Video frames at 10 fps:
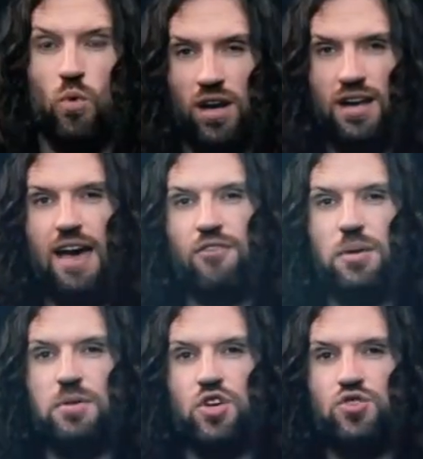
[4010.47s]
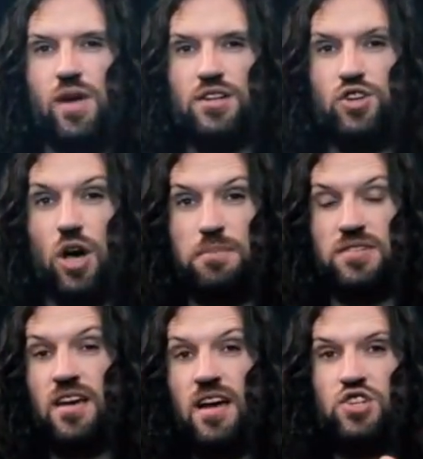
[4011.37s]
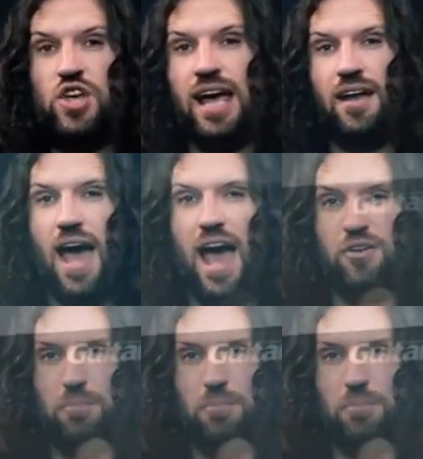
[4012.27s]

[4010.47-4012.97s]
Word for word: Want to level up your shred chops? Check out How to